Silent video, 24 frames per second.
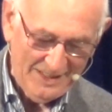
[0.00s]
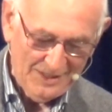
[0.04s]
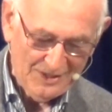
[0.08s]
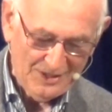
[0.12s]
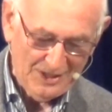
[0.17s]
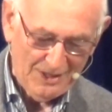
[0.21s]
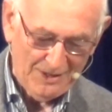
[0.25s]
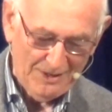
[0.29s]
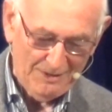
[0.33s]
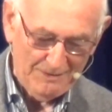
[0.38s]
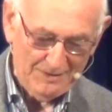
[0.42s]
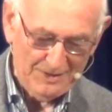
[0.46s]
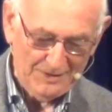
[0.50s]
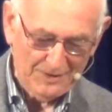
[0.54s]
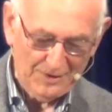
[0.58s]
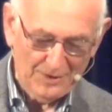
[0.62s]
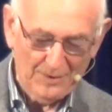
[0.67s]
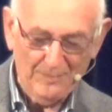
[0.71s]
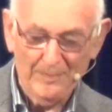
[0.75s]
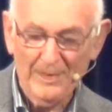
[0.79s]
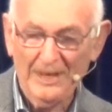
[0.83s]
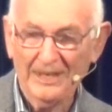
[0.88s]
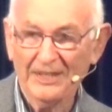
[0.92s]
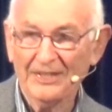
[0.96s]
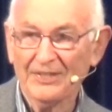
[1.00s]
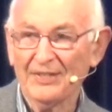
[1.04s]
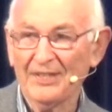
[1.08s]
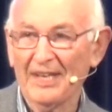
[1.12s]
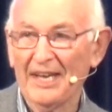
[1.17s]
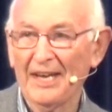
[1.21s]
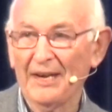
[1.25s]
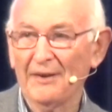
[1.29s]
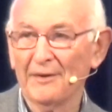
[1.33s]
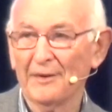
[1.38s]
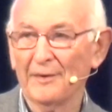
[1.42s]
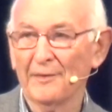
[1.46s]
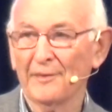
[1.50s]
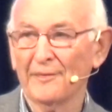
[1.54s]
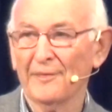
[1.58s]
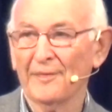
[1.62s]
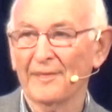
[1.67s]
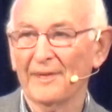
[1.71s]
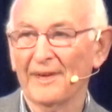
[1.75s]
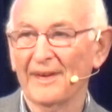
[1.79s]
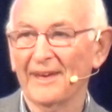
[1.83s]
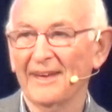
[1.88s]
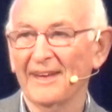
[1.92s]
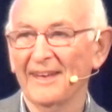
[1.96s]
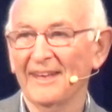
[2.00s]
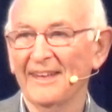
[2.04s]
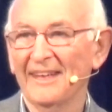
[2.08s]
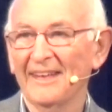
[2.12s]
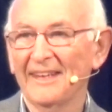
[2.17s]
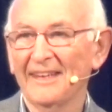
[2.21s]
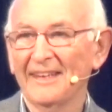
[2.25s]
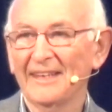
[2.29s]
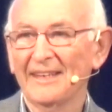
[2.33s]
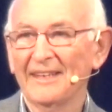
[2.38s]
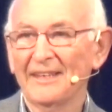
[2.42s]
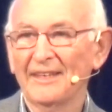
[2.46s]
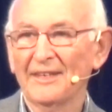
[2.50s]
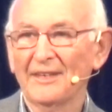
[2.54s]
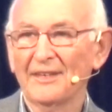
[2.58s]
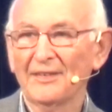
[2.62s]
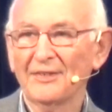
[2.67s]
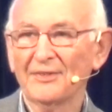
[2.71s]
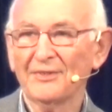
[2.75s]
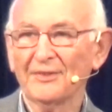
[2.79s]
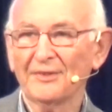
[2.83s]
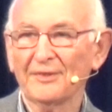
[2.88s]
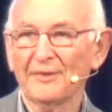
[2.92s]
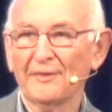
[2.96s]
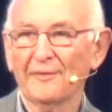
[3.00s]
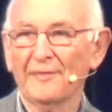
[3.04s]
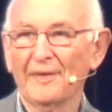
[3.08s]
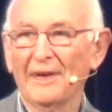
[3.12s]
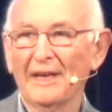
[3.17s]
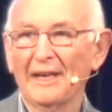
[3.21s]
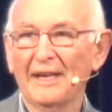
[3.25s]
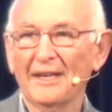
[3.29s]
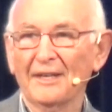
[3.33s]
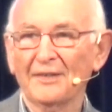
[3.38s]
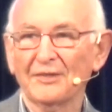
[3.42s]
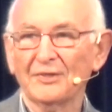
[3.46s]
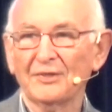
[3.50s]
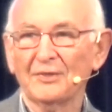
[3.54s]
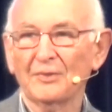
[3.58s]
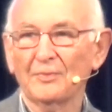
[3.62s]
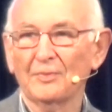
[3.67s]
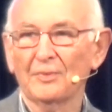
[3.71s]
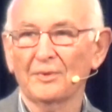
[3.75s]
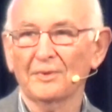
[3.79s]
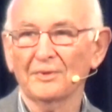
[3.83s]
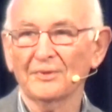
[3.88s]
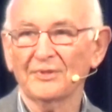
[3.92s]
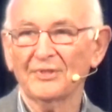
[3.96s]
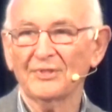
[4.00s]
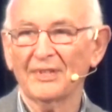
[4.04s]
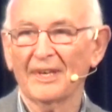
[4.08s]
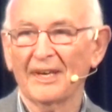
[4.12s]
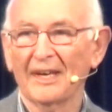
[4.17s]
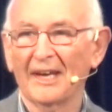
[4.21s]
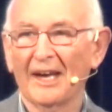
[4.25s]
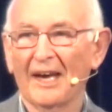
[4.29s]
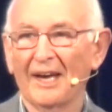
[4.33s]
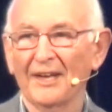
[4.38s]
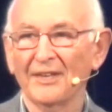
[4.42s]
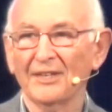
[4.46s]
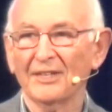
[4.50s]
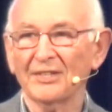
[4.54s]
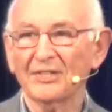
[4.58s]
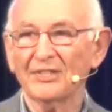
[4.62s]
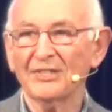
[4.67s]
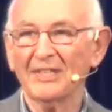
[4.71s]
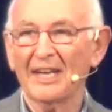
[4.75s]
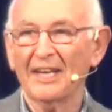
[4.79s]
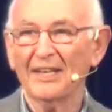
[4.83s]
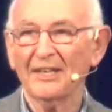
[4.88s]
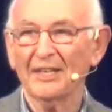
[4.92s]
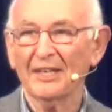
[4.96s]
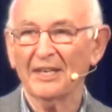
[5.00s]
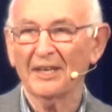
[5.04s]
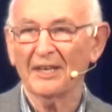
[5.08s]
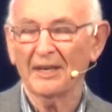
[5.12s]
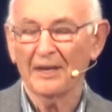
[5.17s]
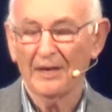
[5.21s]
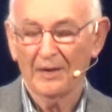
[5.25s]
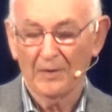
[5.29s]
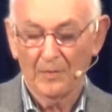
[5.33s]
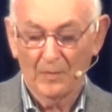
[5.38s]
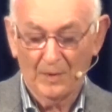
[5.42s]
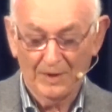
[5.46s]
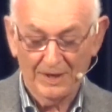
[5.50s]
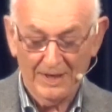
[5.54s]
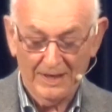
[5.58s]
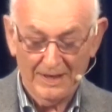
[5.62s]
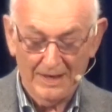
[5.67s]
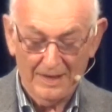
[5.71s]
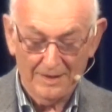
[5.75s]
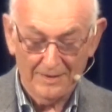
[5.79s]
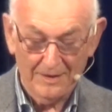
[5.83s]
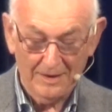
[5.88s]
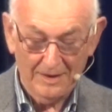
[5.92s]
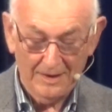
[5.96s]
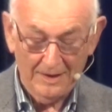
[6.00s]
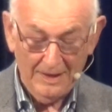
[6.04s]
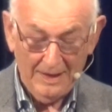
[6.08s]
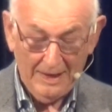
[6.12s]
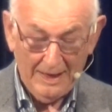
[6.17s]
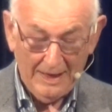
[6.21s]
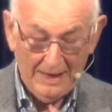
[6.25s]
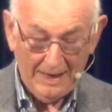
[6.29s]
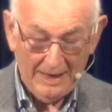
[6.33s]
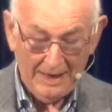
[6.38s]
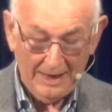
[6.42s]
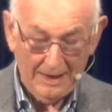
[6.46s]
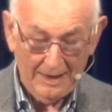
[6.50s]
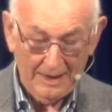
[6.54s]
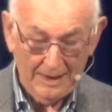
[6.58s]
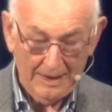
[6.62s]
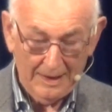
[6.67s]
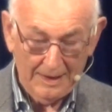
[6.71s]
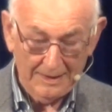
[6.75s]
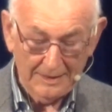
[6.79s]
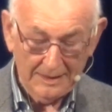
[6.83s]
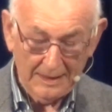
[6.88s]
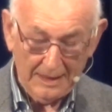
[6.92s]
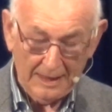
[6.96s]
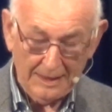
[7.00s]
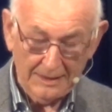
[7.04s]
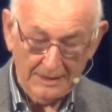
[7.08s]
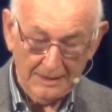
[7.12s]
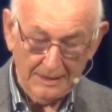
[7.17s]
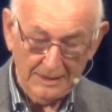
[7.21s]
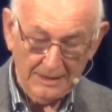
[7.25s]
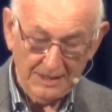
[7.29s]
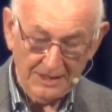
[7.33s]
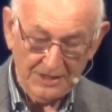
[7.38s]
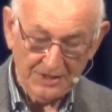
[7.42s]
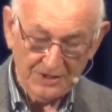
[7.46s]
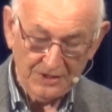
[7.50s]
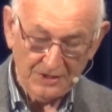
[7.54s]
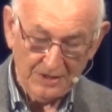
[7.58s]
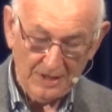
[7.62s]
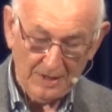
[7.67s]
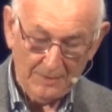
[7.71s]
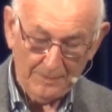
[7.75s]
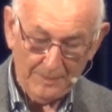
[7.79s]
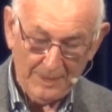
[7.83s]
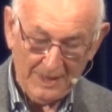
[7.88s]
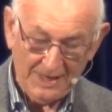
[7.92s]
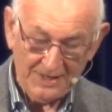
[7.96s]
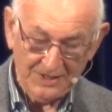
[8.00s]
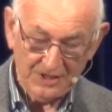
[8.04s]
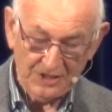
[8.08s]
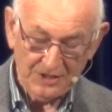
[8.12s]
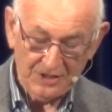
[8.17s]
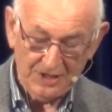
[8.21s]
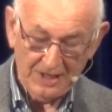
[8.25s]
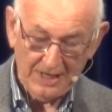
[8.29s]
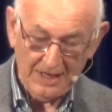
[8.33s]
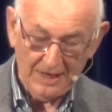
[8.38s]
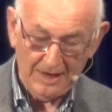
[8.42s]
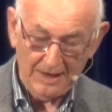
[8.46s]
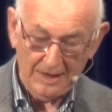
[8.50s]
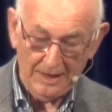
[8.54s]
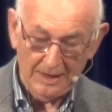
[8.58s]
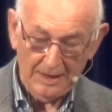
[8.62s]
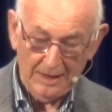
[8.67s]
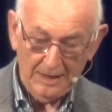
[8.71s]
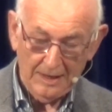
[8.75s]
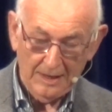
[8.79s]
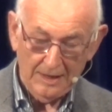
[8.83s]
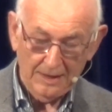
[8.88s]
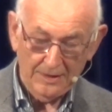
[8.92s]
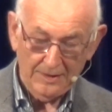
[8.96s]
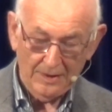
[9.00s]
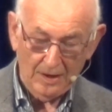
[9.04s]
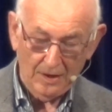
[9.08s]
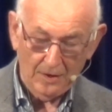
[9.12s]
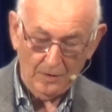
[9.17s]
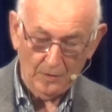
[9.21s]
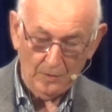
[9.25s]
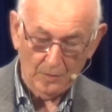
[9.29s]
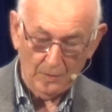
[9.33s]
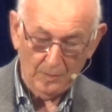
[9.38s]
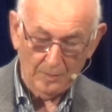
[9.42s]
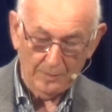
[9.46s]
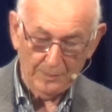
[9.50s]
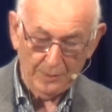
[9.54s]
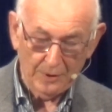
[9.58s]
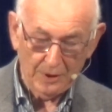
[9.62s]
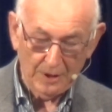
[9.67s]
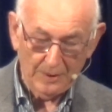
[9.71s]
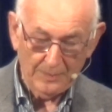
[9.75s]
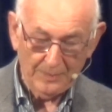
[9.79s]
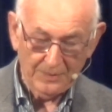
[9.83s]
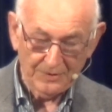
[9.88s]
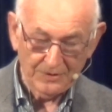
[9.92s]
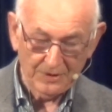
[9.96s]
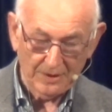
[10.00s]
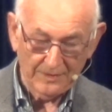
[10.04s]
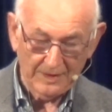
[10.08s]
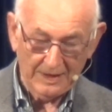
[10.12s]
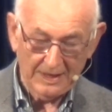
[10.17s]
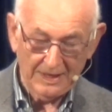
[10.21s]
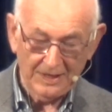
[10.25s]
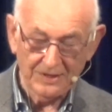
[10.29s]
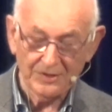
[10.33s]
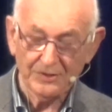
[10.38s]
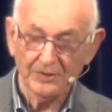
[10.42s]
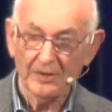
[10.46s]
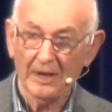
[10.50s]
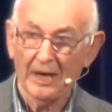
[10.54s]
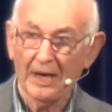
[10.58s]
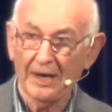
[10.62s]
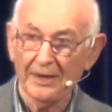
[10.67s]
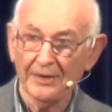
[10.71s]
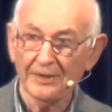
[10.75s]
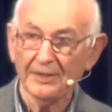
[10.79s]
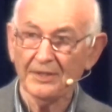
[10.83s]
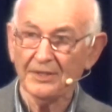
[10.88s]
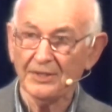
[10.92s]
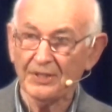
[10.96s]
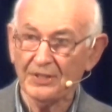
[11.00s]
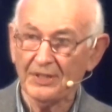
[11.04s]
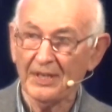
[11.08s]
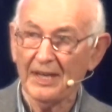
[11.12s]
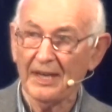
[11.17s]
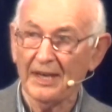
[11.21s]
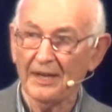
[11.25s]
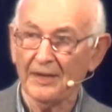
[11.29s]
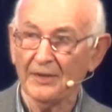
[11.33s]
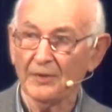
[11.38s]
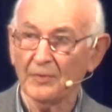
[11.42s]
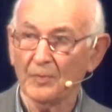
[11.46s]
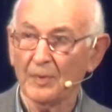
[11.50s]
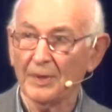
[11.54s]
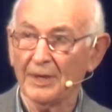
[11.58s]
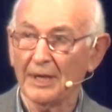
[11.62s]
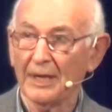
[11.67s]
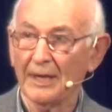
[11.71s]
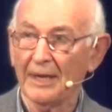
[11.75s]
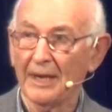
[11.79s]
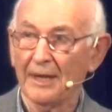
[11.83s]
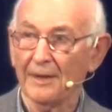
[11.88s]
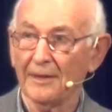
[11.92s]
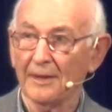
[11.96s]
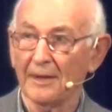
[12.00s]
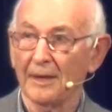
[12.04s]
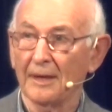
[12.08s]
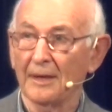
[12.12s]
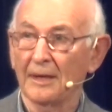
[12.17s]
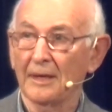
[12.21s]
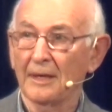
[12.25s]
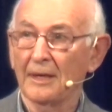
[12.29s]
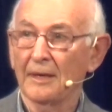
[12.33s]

So we've got a mix there of sort of feelings towards understanding one another. And in this passage here, the whole purpose of it is to understand one another.